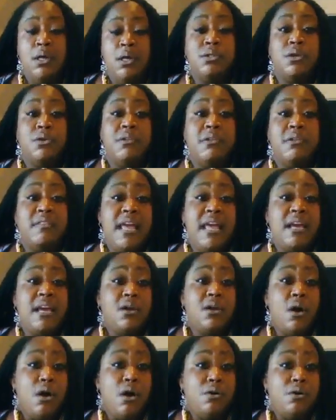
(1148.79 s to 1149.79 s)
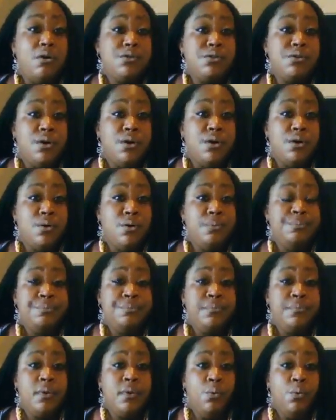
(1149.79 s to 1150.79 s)
so that they can also,
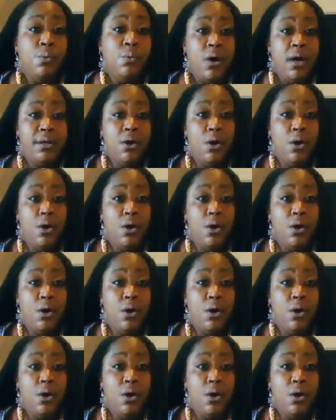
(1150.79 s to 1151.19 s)
one,